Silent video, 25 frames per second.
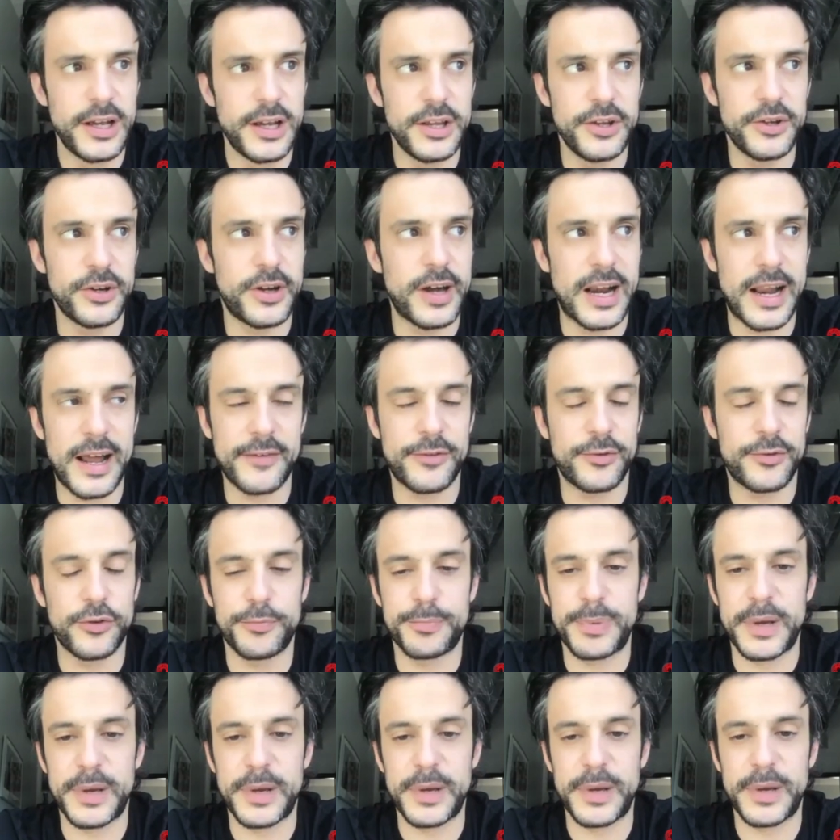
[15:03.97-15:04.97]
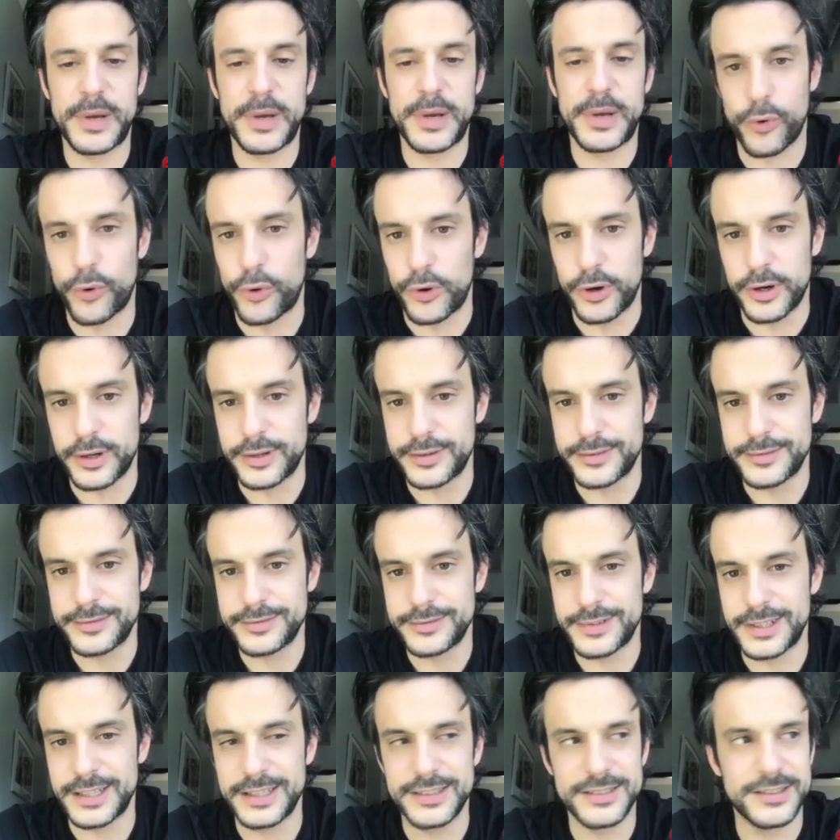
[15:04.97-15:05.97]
you got to have to spend time on the court.